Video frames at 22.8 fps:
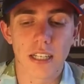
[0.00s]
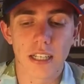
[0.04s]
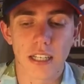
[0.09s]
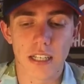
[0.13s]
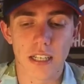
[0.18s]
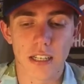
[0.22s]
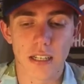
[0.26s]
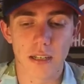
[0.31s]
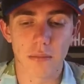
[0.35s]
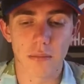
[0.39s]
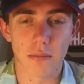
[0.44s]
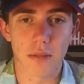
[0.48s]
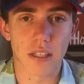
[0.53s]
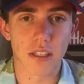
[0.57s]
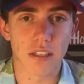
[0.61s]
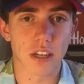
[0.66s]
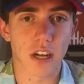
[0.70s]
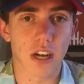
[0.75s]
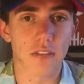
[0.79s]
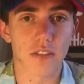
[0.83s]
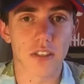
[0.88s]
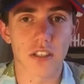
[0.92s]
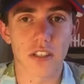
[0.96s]

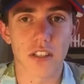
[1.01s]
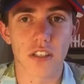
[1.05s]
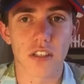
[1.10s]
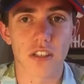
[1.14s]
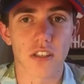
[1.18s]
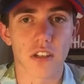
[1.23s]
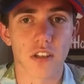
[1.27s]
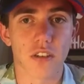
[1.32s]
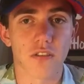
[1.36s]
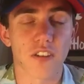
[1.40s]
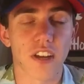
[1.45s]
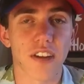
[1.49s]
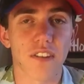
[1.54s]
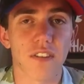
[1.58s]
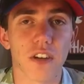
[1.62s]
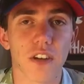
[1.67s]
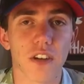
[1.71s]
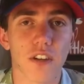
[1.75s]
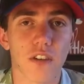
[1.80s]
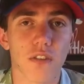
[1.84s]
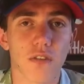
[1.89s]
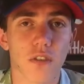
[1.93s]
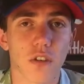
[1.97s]
He's obviously still a
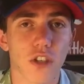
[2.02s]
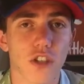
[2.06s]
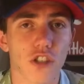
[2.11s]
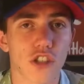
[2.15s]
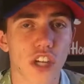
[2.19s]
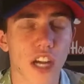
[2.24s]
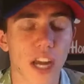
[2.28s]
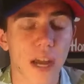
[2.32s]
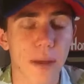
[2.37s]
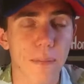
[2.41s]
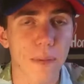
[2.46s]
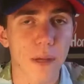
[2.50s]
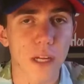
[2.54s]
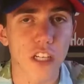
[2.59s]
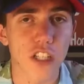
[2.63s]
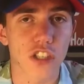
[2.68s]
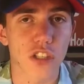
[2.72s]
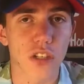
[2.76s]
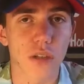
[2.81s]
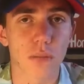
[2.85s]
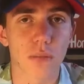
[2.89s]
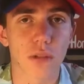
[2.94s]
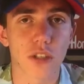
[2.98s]
favorite for a
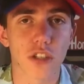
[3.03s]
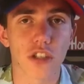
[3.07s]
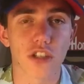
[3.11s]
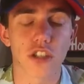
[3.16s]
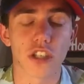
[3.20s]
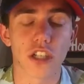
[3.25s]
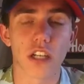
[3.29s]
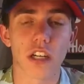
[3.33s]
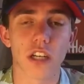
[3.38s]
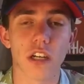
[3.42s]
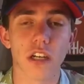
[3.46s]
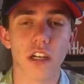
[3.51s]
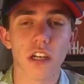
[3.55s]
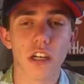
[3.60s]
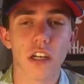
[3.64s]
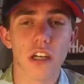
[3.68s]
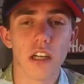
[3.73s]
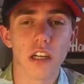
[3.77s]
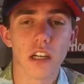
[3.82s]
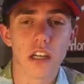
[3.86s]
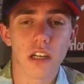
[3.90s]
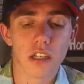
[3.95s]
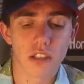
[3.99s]
championship this year.
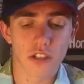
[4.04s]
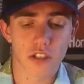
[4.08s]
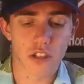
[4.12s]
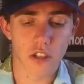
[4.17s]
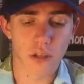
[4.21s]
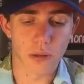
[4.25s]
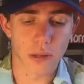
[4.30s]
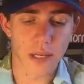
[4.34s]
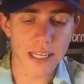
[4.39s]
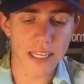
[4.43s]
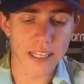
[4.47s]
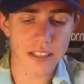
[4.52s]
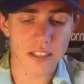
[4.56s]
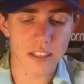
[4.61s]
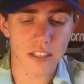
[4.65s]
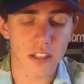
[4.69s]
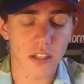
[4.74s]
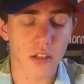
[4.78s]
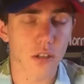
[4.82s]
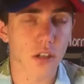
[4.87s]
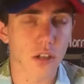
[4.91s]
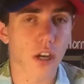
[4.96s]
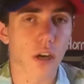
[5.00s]
So he is
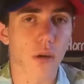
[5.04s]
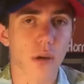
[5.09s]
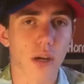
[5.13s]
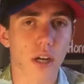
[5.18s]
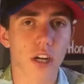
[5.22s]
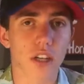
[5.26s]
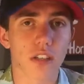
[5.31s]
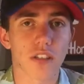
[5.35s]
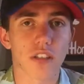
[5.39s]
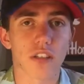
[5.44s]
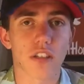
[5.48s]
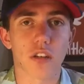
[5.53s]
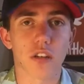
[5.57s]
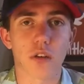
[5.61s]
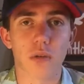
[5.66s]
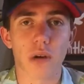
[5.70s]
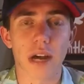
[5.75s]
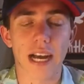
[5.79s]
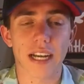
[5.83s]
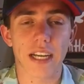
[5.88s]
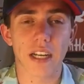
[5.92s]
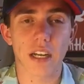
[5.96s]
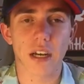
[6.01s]
still going on, still
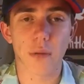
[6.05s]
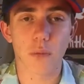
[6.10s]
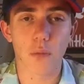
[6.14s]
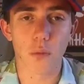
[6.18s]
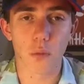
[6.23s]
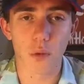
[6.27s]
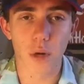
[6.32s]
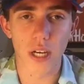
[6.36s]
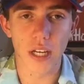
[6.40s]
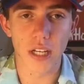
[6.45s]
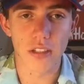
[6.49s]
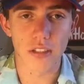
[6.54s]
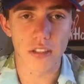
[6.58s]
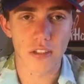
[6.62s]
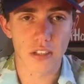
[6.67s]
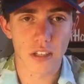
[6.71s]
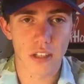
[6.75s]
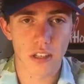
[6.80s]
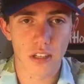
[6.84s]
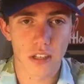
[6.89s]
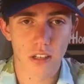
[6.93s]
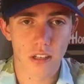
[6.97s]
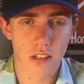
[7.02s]
racking up
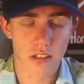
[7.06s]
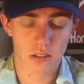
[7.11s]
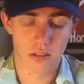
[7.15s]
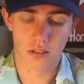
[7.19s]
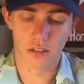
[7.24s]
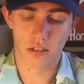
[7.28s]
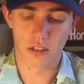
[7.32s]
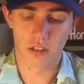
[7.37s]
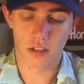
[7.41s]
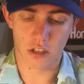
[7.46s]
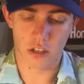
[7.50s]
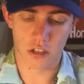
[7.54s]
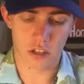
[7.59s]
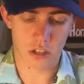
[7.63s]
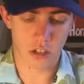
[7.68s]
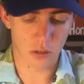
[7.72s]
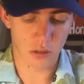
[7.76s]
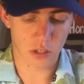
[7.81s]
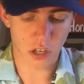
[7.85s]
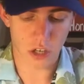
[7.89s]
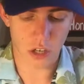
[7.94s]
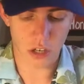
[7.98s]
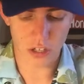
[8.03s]
wins.
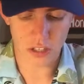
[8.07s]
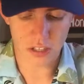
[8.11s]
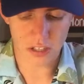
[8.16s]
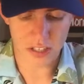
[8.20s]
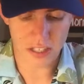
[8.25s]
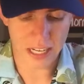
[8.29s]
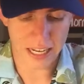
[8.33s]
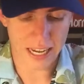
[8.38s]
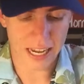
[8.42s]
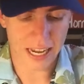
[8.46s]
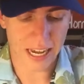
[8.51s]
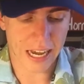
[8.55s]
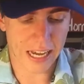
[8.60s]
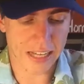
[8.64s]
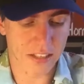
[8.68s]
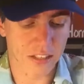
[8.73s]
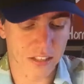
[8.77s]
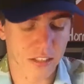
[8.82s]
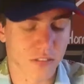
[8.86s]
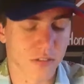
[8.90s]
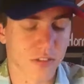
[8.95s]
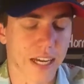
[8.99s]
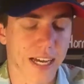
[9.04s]
So it's hard to say
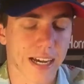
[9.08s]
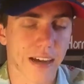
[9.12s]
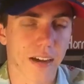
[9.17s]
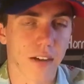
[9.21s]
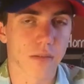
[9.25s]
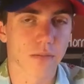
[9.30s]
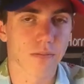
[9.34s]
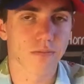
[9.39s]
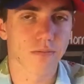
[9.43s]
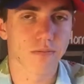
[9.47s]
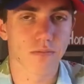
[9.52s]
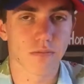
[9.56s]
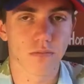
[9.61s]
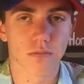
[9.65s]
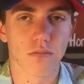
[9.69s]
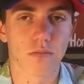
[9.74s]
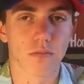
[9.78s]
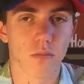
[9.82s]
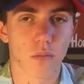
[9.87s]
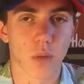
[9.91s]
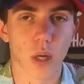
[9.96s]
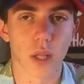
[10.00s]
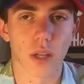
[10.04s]
as of now
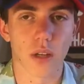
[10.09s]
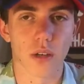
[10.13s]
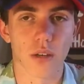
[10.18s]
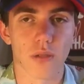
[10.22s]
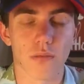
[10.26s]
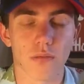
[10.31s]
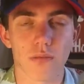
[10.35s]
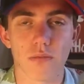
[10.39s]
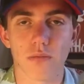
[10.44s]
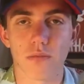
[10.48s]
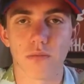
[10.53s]
whether